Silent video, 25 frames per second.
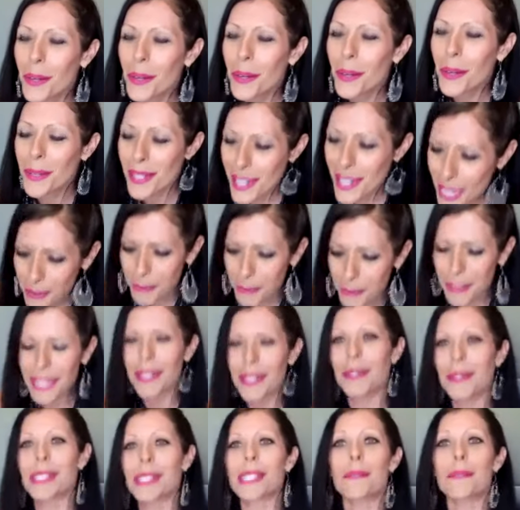which then maybe
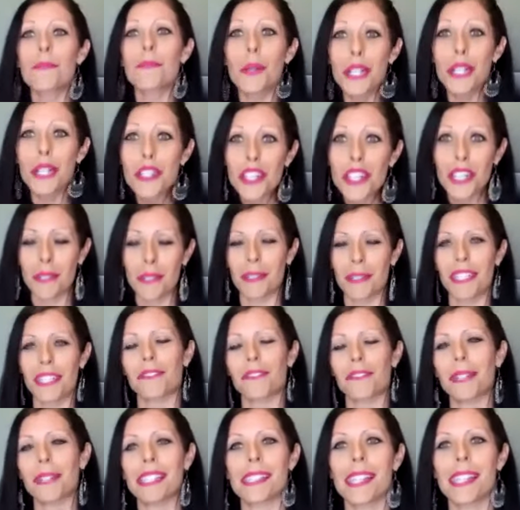go into more judgment of
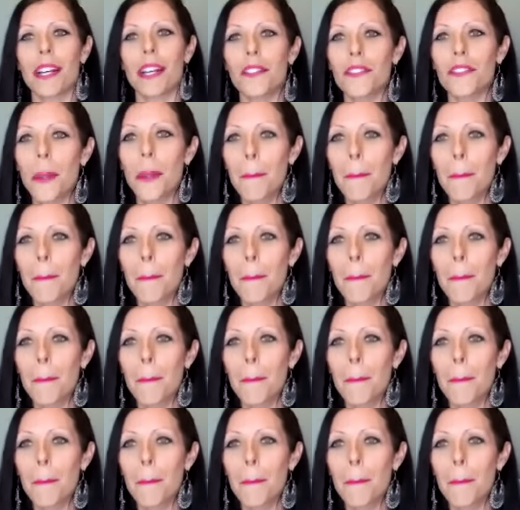myself